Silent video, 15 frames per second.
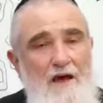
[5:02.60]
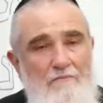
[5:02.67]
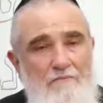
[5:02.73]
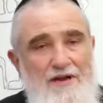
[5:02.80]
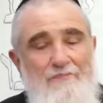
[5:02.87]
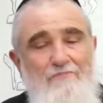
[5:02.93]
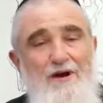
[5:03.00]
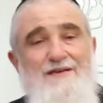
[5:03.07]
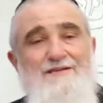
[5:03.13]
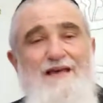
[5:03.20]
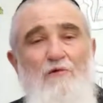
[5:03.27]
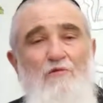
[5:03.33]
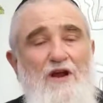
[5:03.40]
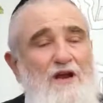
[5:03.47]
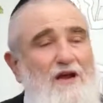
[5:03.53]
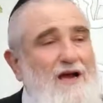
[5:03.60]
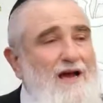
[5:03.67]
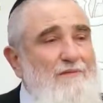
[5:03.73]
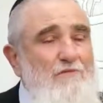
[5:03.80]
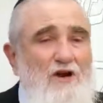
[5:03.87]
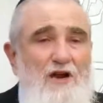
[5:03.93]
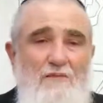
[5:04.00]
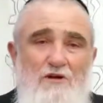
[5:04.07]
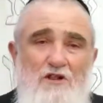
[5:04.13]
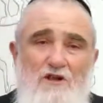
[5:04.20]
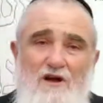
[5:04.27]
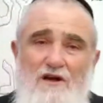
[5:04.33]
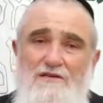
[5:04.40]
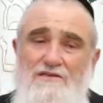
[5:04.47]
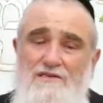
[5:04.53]
But he brings that one to Kadmonim and
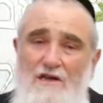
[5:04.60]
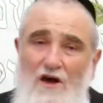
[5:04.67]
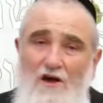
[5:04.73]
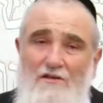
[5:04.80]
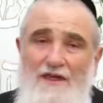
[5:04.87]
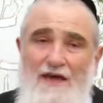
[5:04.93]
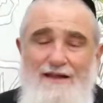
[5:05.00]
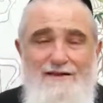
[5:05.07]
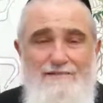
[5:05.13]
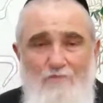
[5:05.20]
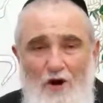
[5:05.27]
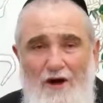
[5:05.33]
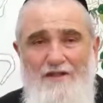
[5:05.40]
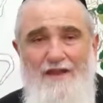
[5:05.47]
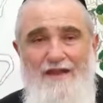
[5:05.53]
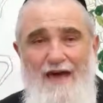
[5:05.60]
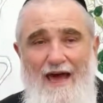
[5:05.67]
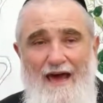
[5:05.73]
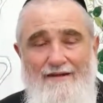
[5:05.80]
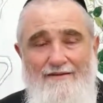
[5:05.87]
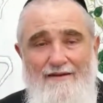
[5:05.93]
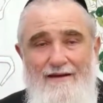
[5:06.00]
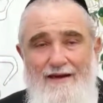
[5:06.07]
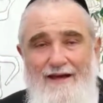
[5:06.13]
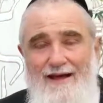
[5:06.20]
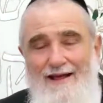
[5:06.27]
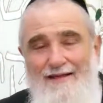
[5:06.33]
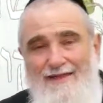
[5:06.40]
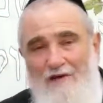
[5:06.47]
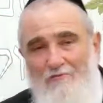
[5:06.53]
learns, no, that it's more than that.
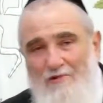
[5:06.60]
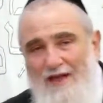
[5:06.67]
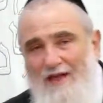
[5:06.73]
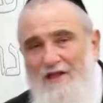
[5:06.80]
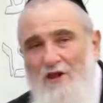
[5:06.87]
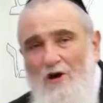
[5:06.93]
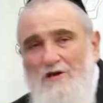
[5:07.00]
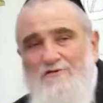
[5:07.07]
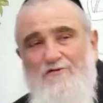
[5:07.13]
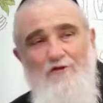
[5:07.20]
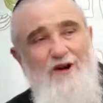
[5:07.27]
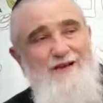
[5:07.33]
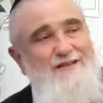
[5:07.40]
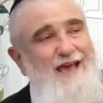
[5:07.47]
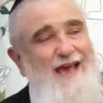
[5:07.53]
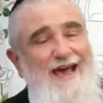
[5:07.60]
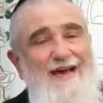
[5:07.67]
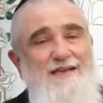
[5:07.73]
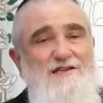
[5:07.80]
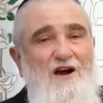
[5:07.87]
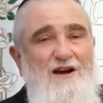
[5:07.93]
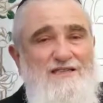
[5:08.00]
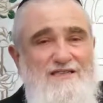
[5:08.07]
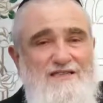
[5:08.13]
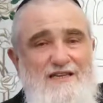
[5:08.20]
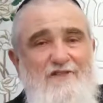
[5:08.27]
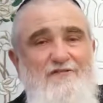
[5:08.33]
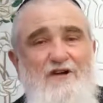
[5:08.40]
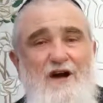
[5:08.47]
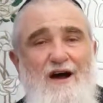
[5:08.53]
That really those four days are a
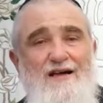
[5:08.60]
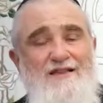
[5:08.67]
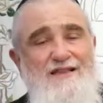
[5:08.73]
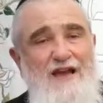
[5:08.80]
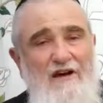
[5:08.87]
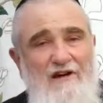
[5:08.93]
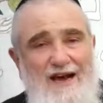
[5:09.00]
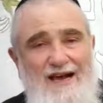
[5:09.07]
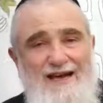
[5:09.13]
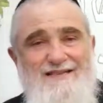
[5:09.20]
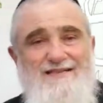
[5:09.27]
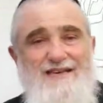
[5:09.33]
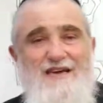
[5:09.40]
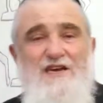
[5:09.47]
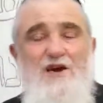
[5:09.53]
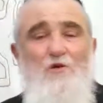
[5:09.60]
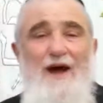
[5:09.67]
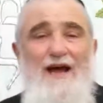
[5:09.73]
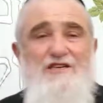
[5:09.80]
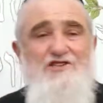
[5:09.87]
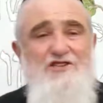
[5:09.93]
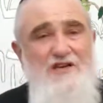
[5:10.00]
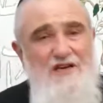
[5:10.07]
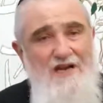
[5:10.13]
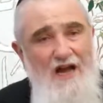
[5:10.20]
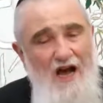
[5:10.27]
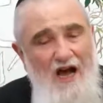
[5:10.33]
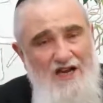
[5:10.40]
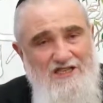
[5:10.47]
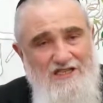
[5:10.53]
sniff cut and they're a continuation,
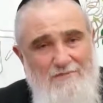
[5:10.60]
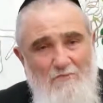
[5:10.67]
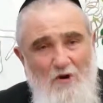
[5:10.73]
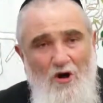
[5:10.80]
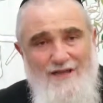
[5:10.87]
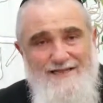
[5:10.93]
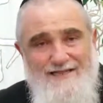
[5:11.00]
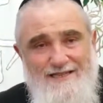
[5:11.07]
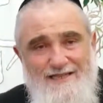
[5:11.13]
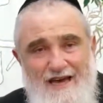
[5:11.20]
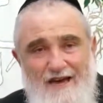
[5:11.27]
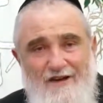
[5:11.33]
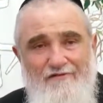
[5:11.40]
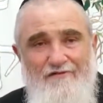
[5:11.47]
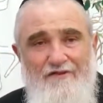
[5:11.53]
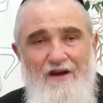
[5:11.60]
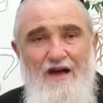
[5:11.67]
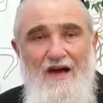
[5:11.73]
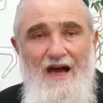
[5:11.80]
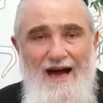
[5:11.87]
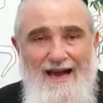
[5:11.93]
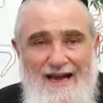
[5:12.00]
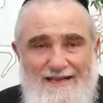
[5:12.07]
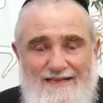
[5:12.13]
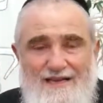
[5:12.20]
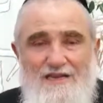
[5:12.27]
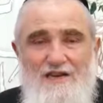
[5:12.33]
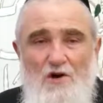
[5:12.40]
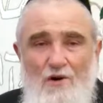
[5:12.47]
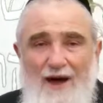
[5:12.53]
a small sniff, a
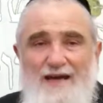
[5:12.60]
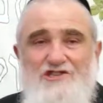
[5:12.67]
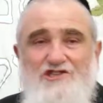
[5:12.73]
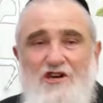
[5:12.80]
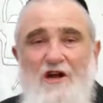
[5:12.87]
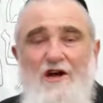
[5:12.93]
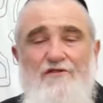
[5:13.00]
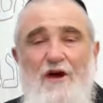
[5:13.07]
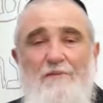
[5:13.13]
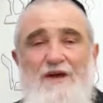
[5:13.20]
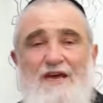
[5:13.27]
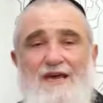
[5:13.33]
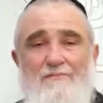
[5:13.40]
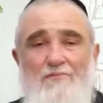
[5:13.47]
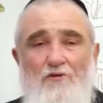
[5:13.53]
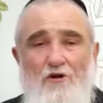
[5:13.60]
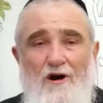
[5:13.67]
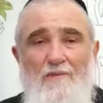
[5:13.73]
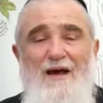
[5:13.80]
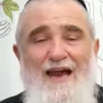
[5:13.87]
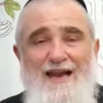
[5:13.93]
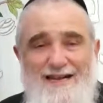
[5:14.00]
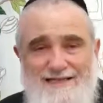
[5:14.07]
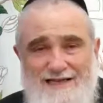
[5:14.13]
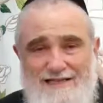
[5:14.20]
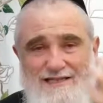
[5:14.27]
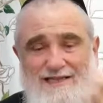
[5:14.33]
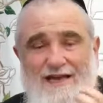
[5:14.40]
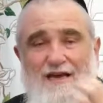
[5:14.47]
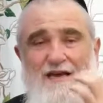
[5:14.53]
continuation of Yom Kippurim and as a
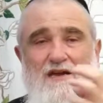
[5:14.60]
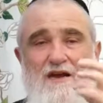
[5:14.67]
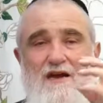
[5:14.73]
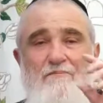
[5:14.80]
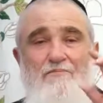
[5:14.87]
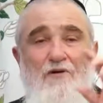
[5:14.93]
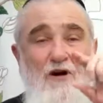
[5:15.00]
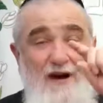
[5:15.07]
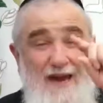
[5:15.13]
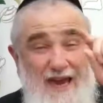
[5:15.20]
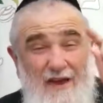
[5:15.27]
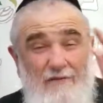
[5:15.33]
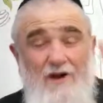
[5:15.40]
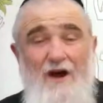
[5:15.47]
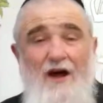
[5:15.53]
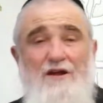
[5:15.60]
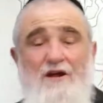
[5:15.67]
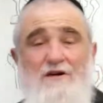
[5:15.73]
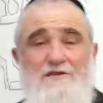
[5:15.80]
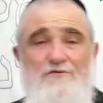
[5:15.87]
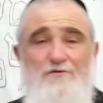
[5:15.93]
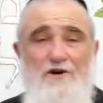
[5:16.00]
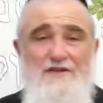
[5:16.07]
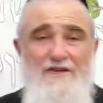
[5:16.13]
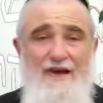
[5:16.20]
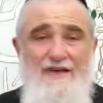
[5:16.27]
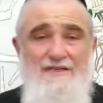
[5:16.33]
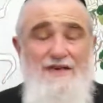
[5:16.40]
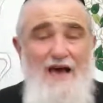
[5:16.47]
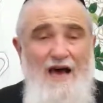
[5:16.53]
slich and a kapara even on those four
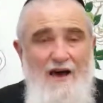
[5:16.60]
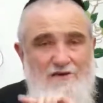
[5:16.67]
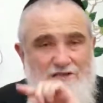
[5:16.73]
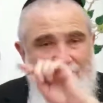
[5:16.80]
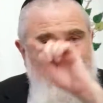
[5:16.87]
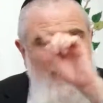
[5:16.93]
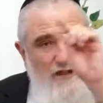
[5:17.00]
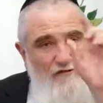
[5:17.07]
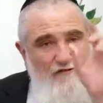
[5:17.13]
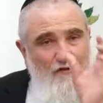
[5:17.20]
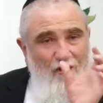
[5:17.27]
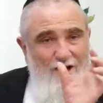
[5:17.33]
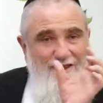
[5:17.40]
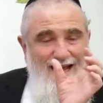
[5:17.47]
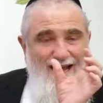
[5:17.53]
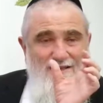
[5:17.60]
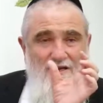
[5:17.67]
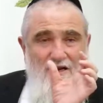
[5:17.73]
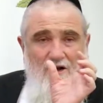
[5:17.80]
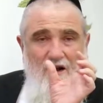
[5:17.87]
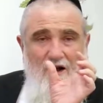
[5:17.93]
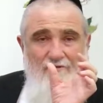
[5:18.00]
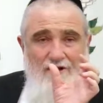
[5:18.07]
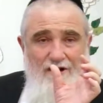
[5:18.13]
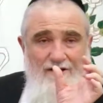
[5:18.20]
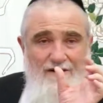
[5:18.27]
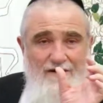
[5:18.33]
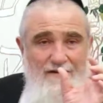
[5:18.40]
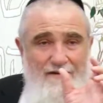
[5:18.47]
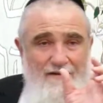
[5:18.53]
days. So that the four days are
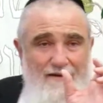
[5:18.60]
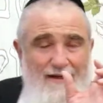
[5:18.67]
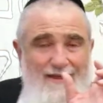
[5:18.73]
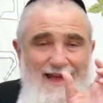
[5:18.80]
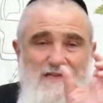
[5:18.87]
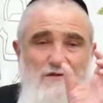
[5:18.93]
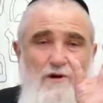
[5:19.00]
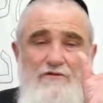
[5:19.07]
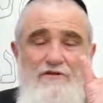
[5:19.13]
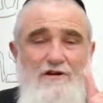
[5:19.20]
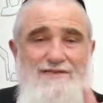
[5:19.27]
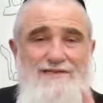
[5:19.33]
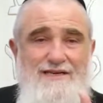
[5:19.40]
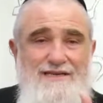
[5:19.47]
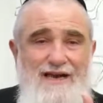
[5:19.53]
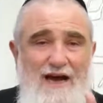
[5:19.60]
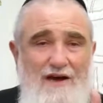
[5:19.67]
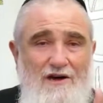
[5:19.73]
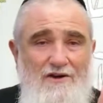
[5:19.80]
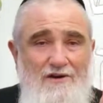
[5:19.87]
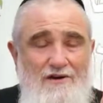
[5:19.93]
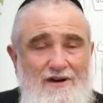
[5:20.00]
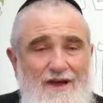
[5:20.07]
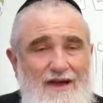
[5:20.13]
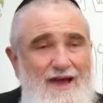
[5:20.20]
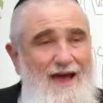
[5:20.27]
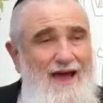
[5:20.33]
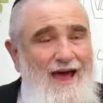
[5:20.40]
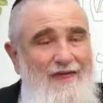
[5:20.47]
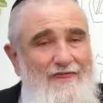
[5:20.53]
covered. That's why we don't say Takanun,
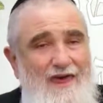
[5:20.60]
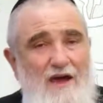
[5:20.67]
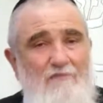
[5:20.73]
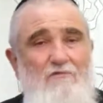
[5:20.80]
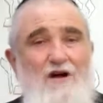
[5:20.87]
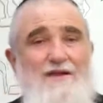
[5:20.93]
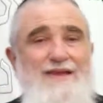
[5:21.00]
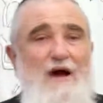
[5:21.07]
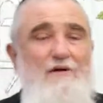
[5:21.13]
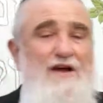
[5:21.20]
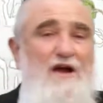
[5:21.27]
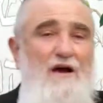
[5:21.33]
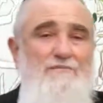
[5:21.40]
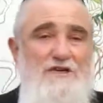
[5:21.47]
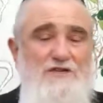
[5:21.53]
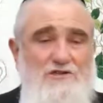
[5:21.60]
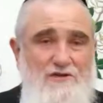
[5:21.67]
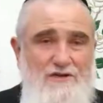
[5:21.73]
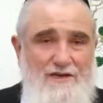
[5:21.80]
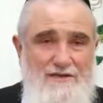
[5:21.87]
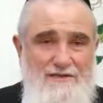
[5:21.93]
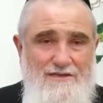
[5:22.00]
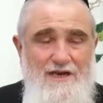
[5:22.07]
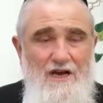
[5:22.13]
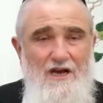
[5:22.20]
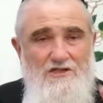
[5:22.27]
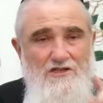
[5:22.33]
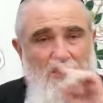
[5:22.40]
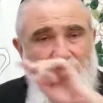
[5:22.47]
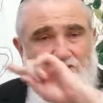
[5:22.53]
And then now we come to Sukkot.
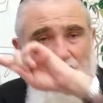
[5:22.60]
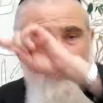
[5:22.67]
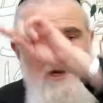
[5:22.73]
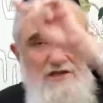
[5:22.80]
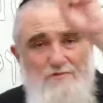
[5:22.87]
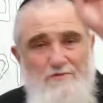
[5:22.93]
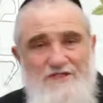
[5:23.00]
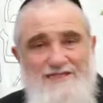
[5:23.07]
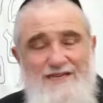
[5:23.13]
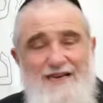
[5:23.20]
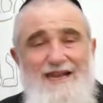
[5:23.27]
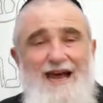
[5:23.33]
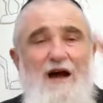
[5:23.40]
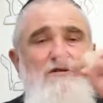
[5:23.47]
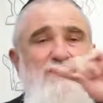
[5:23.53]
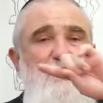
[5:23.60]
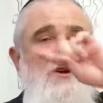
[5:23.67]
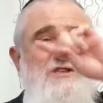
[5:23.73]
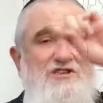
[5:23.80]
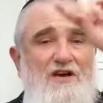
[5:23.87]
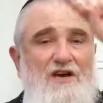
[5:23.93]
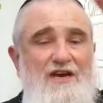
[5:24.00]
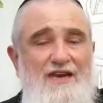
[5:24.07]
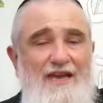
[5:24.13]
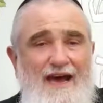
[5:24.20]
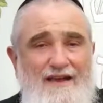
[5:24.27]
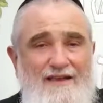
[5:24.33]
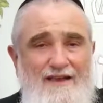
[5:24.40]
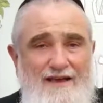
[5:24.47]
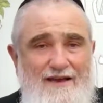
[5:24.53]
So Sukkot we see now is also
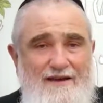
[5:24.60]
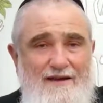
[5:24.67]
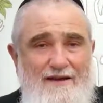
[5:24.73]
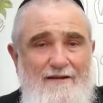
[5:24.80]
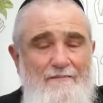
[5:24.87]
connected.